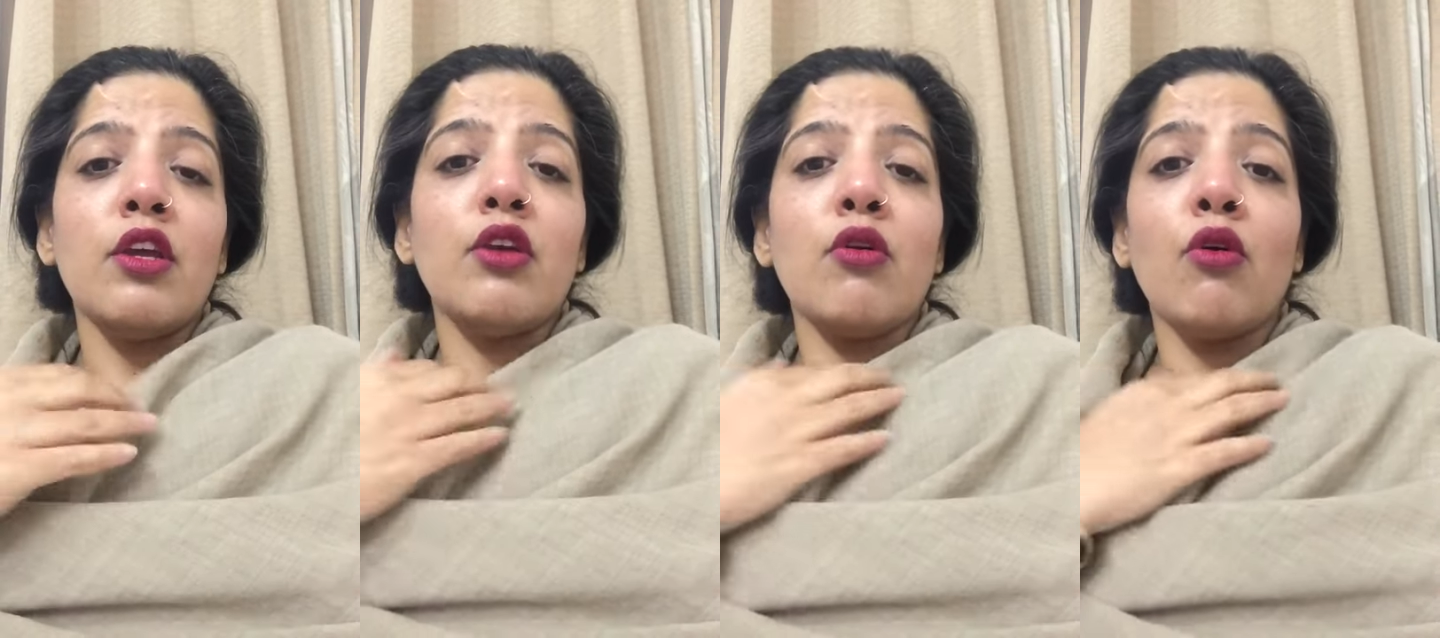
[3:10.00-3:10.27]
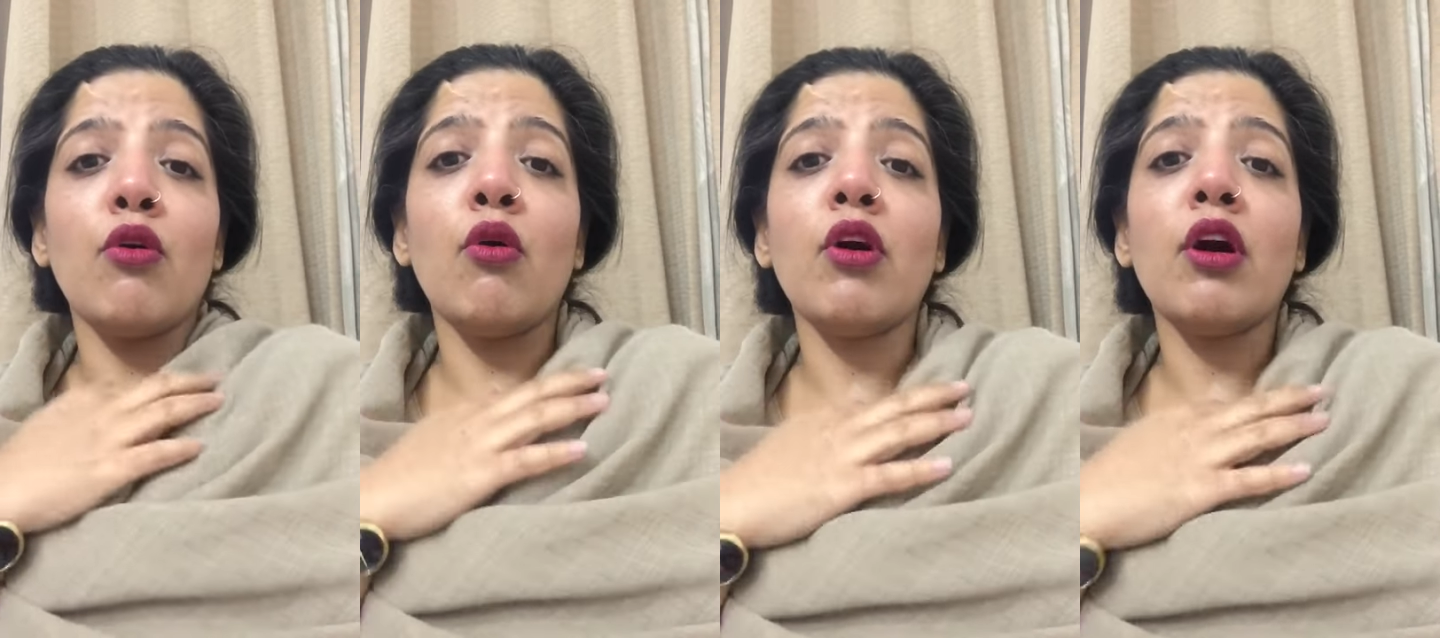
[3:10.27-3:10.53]

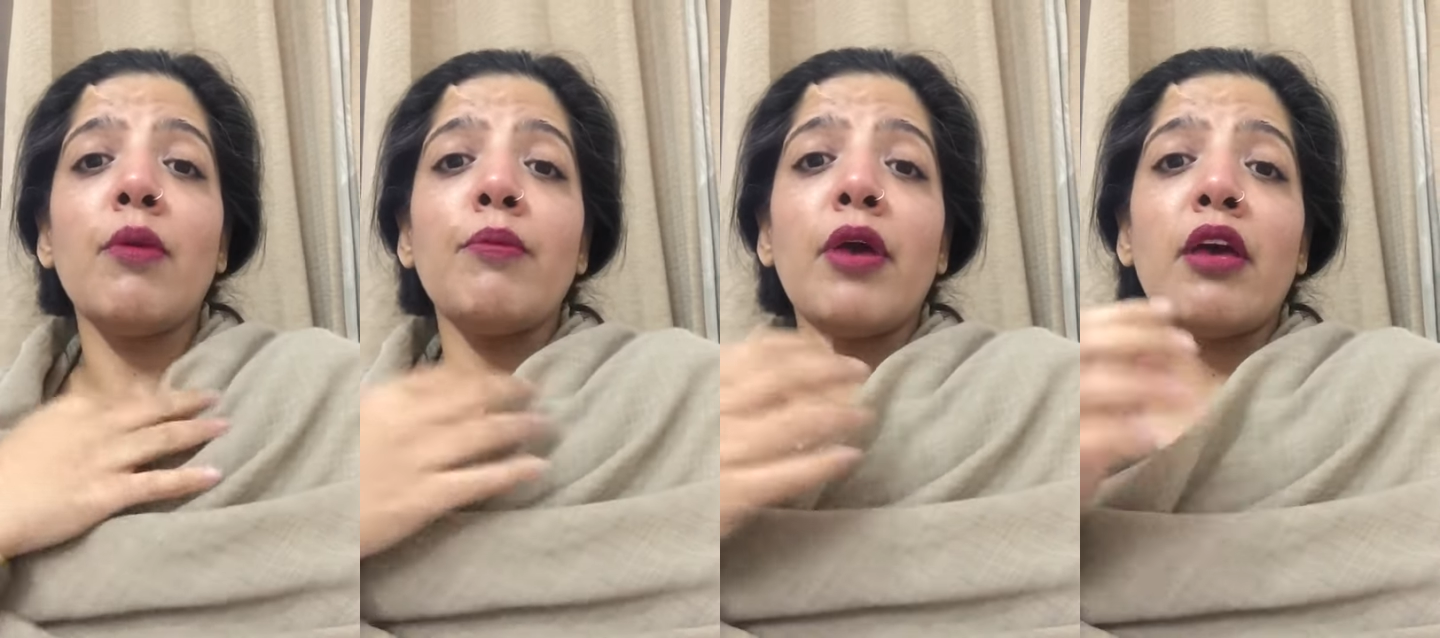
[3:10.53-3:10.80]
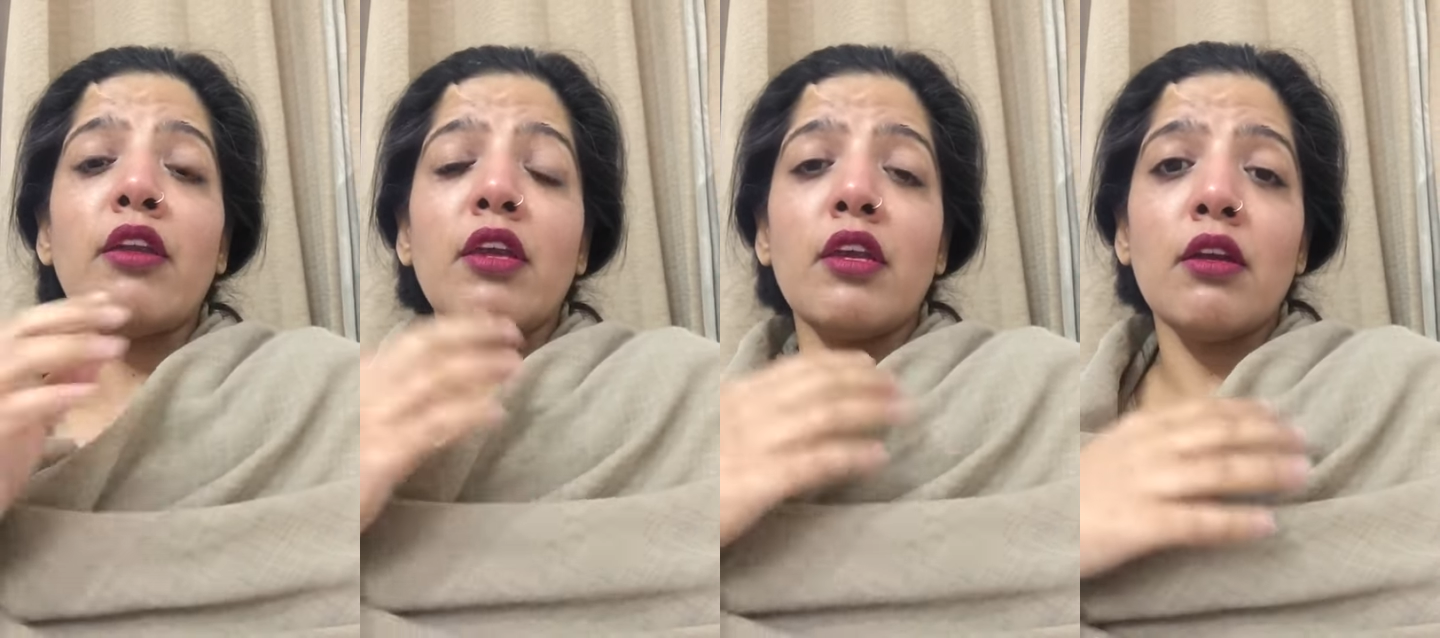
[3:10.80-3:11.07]
or
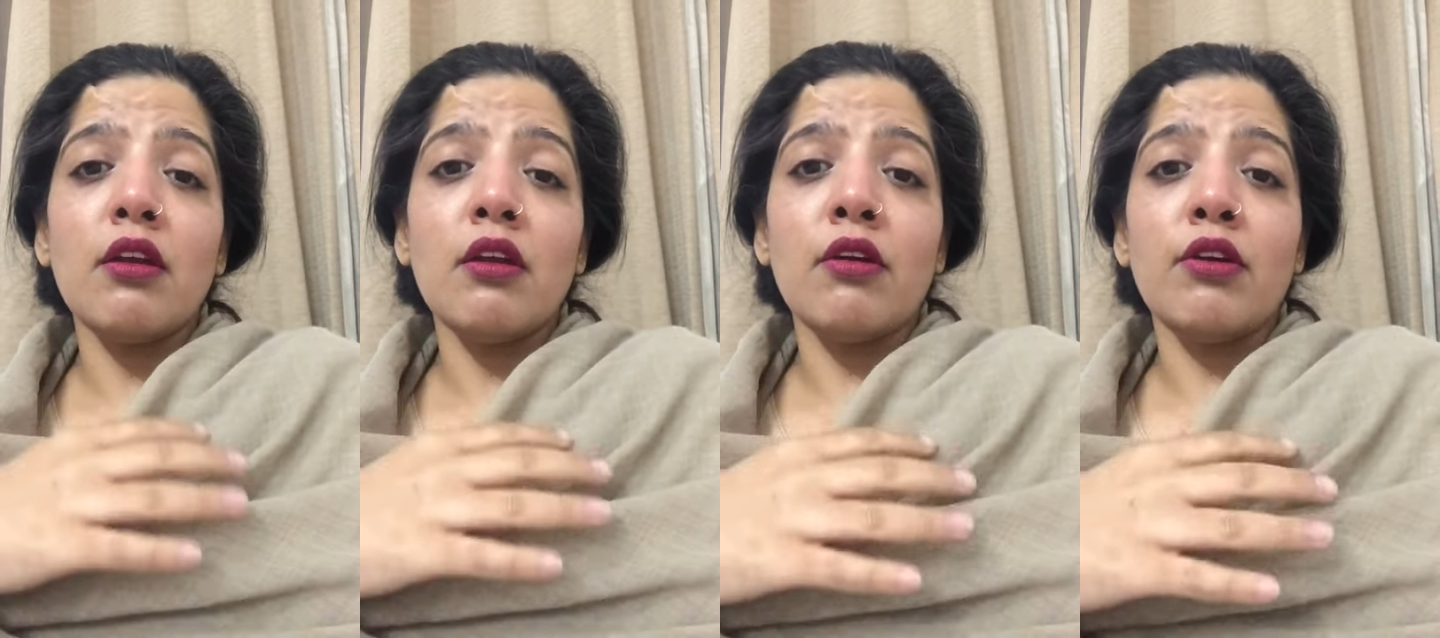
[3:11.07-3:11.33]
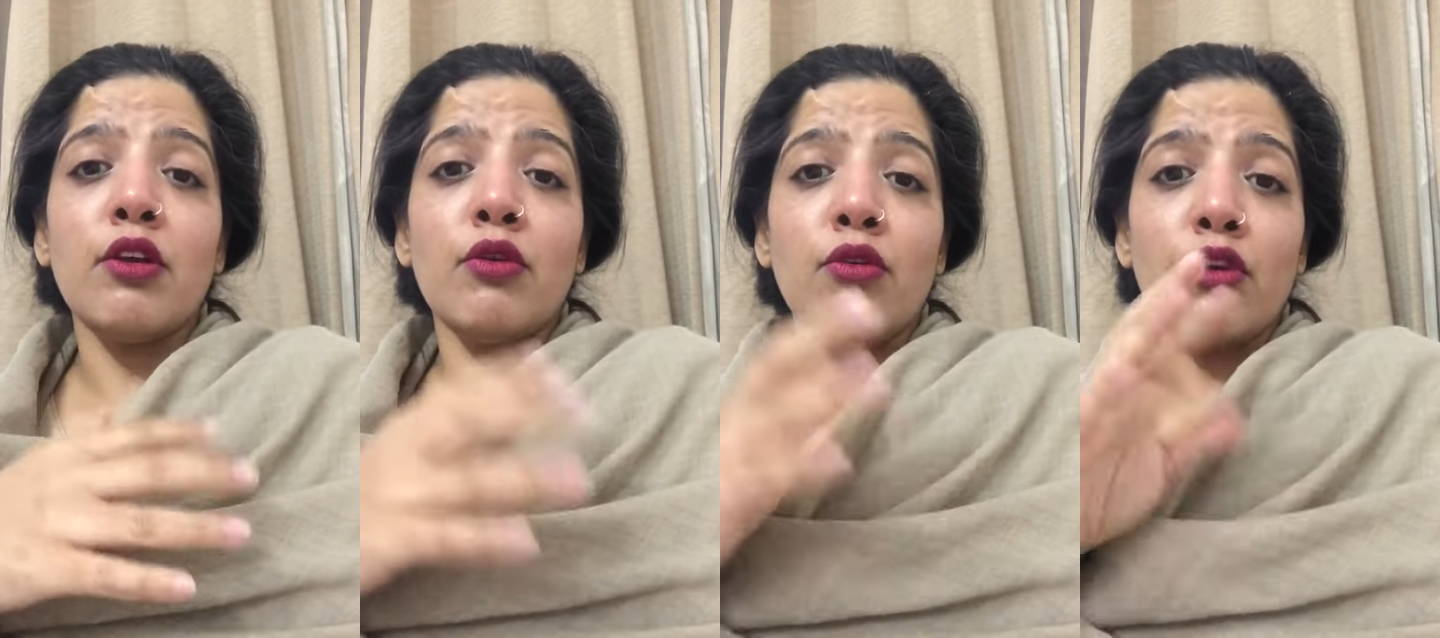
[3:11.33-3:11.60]
comparing
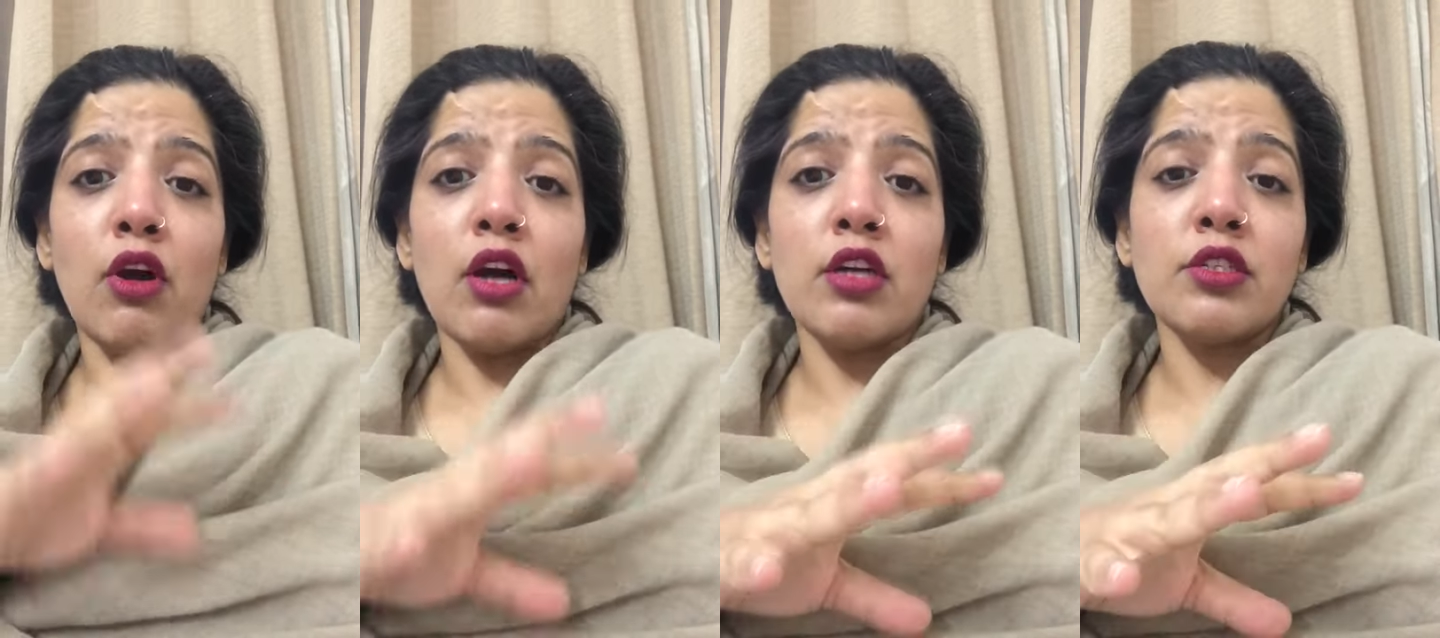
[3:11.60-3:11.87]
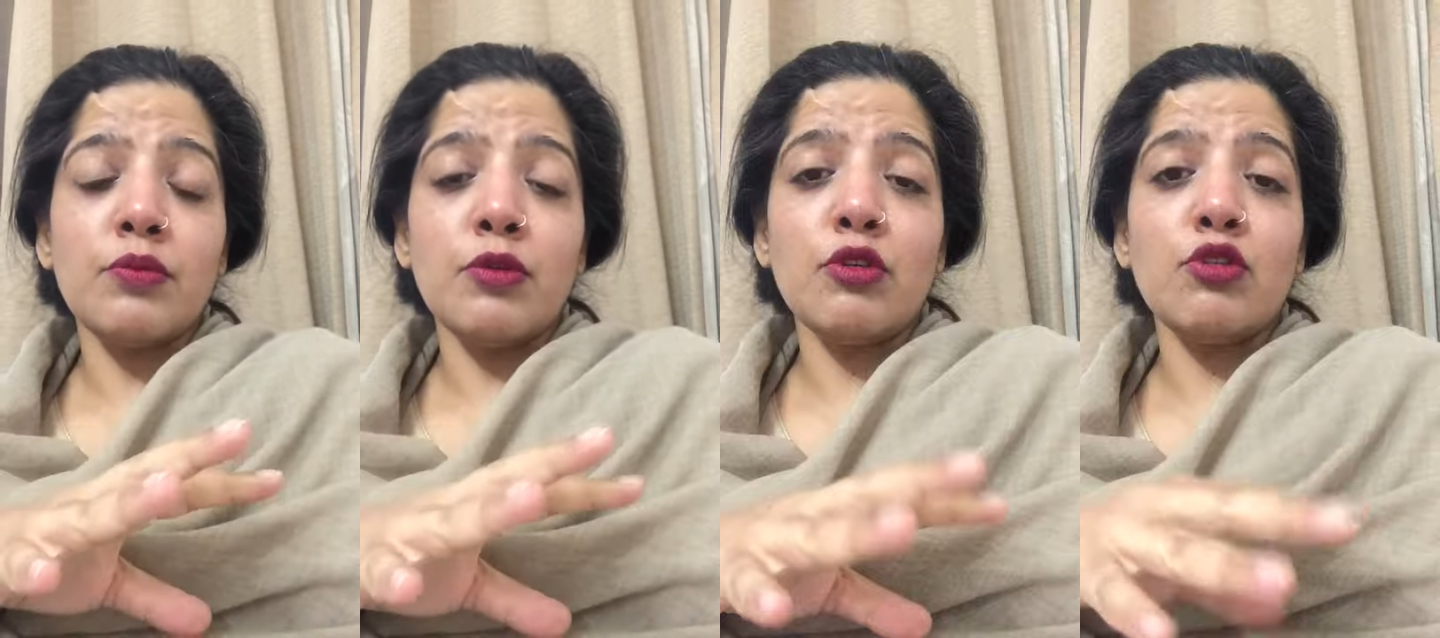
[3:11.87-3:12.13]
your
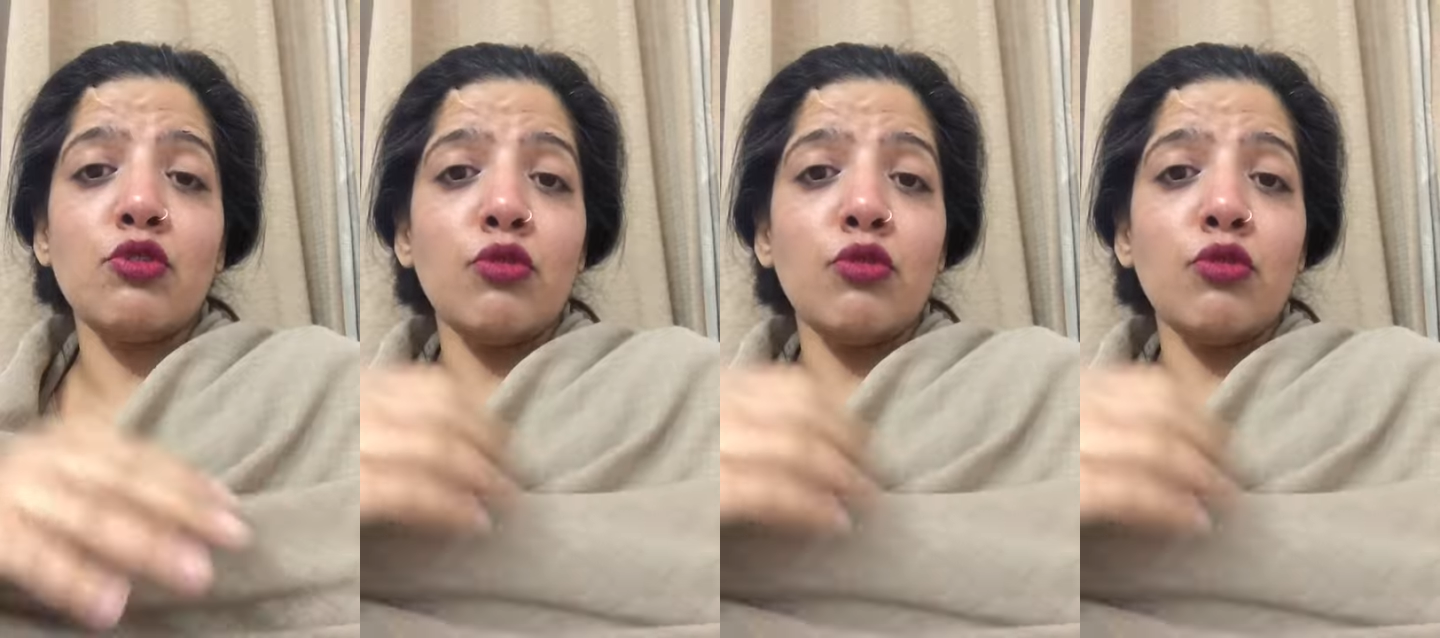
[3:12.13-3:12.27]
husband